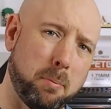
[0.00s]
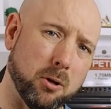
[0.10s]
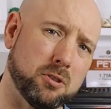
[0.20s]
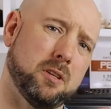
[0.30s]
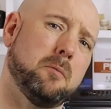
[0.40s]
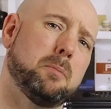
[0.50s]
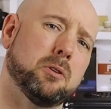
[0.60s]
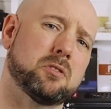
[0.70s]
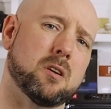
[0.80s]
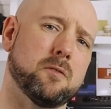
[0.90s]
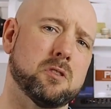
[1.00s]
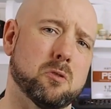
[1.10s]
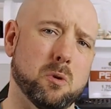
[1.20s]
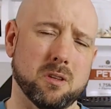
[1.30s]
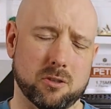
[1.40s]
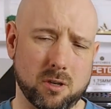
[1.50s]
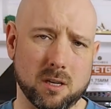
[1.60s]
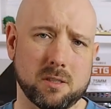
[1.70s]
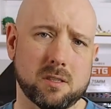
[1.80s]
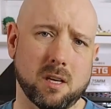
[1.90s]
built-in build surface, the one that
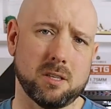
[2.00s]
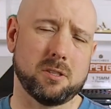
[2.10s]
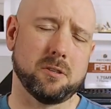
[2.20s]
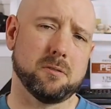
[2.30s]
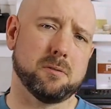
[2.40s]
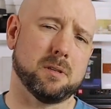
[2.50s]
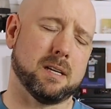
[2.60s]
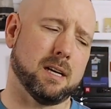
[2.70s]
Tronxy sent you,